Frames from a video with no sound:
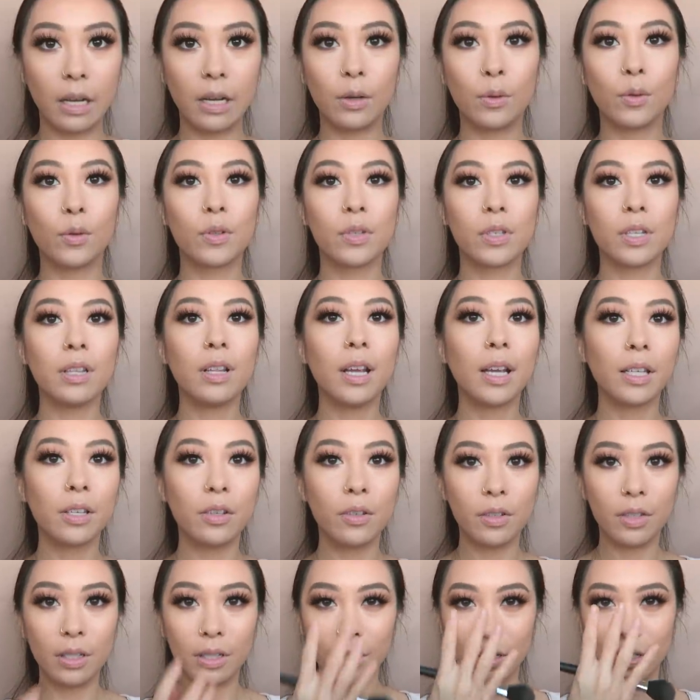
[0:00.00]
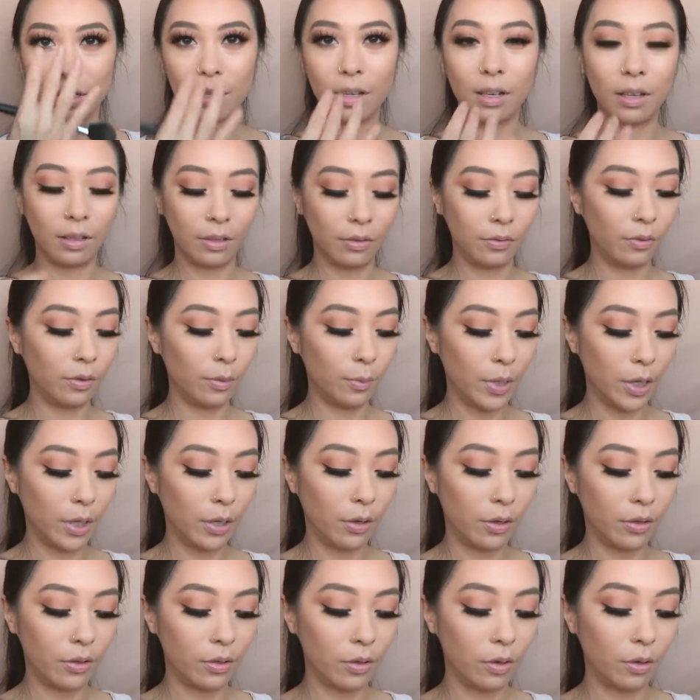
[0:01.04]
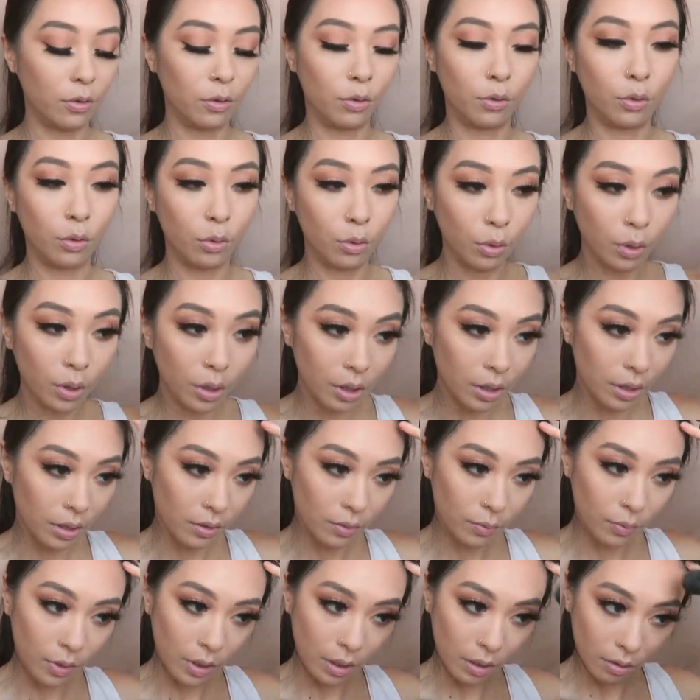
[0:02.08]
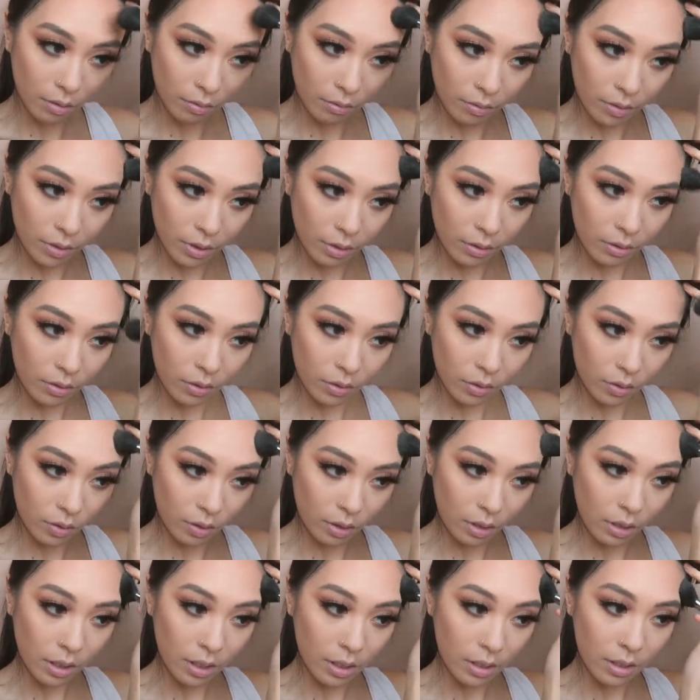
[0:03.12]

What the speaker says: And I also like using this color for my nose contour as well, which I'll do in a